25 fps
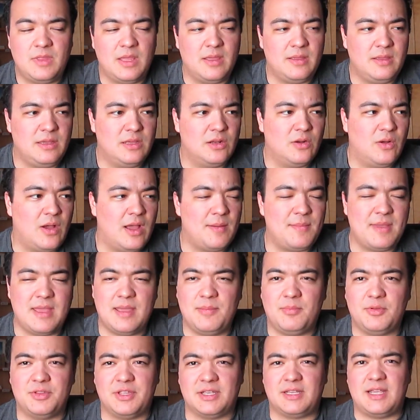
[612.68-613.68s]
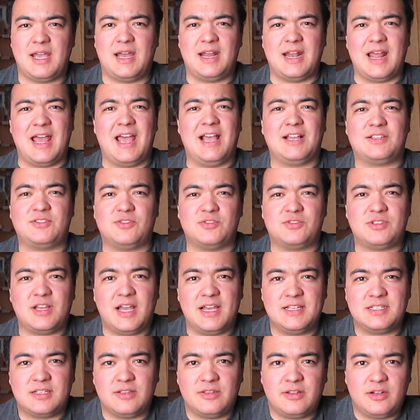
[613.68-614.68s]
you know, I'm able to kind of
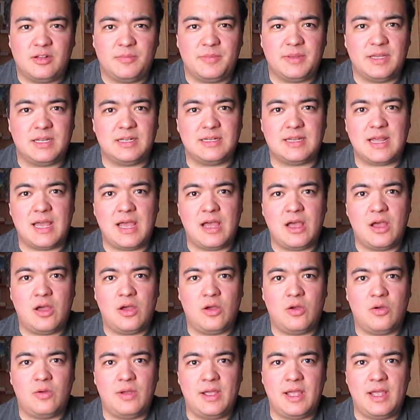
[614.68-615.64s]
exercise a little bit now,